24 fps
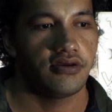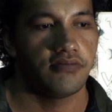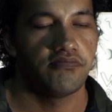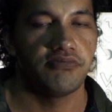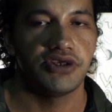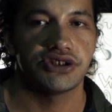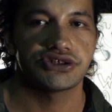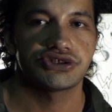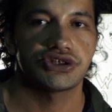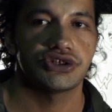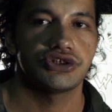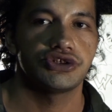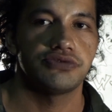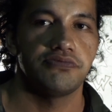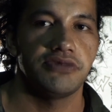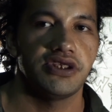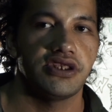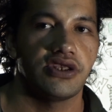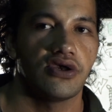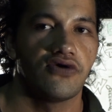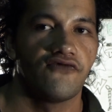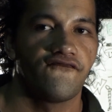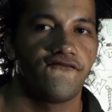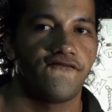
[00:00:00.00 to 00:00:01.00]
message
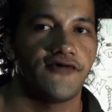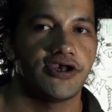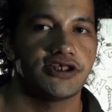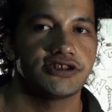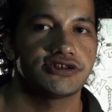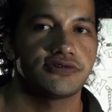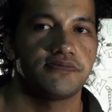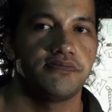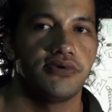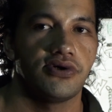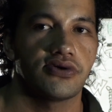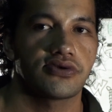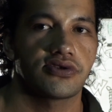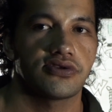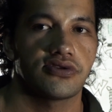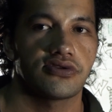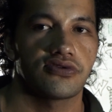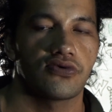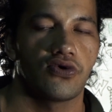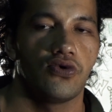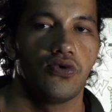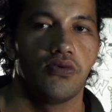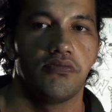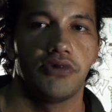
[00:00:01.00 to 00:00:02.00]
me on Facebook.
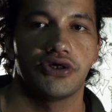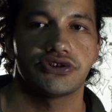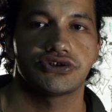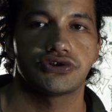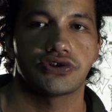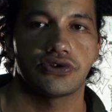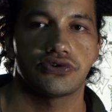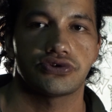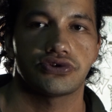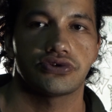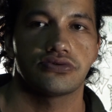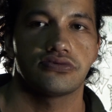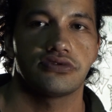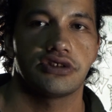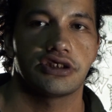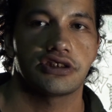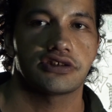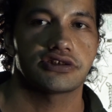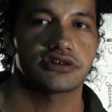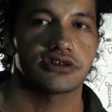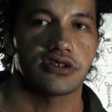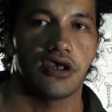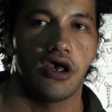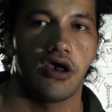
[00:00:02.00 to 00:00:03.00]
All my social
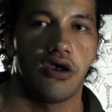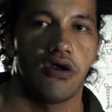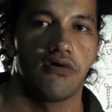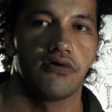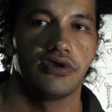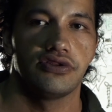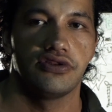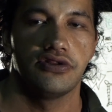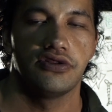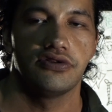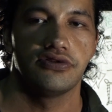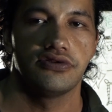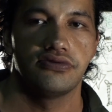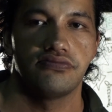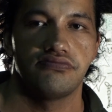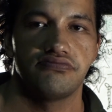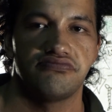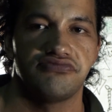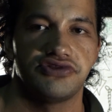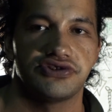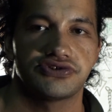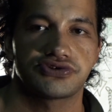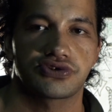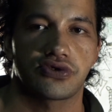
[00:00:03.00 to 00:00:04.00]
links are in the
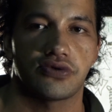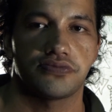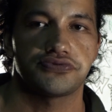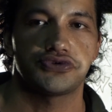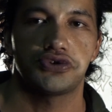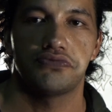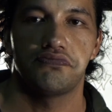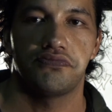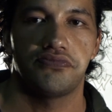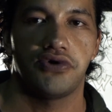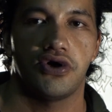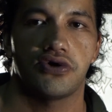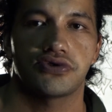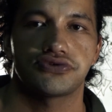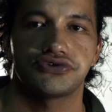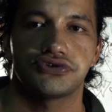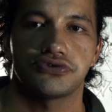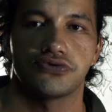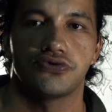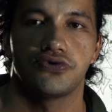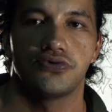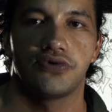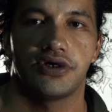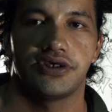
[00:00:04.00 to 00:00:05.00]
description
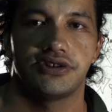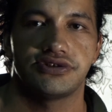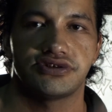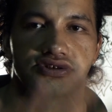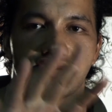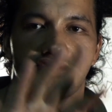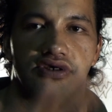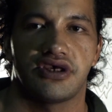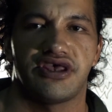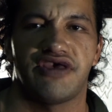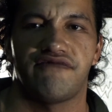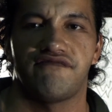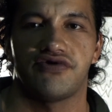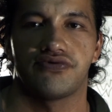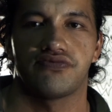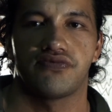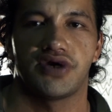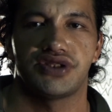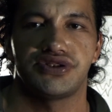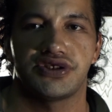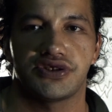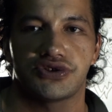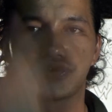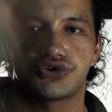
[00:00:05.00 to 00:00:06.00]
box always. I have a
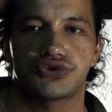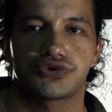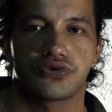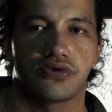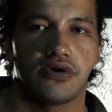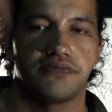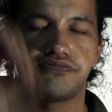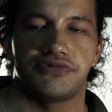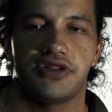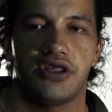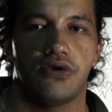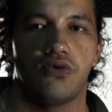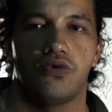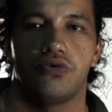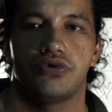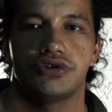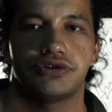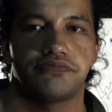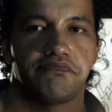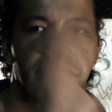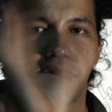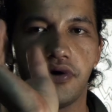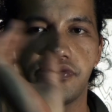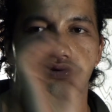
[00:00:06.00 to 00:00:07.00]
running script that
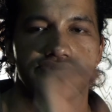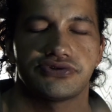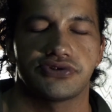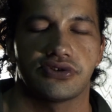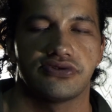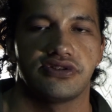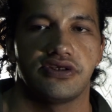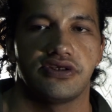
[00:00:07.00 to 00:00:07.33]
always posts